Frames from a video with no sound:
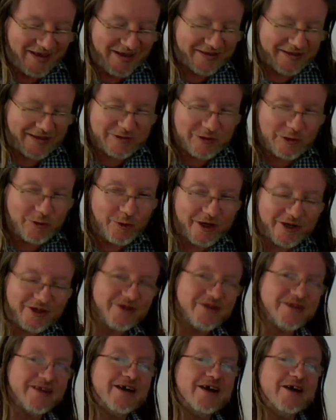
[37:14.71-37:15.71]
That's a
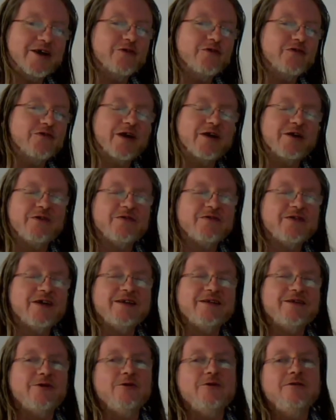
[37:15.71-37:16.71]
question that I've
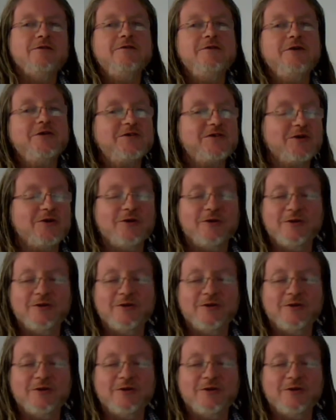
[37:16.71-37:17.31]
had a lot